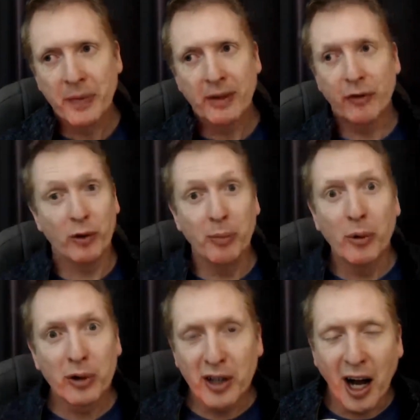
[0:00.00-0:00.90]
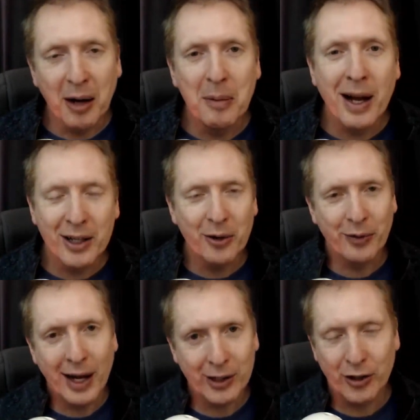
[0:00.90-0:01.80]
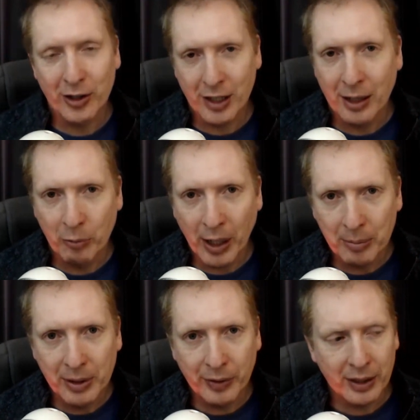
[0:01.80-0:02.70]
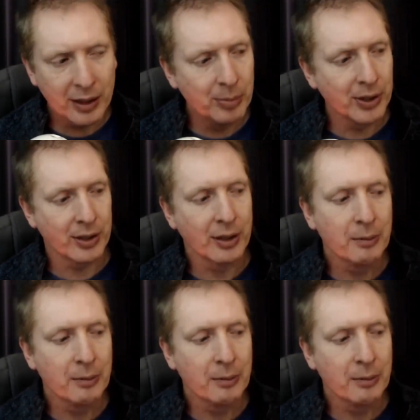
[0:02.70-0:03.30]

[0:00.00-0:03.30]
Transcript: for both car manufacturers and web developers.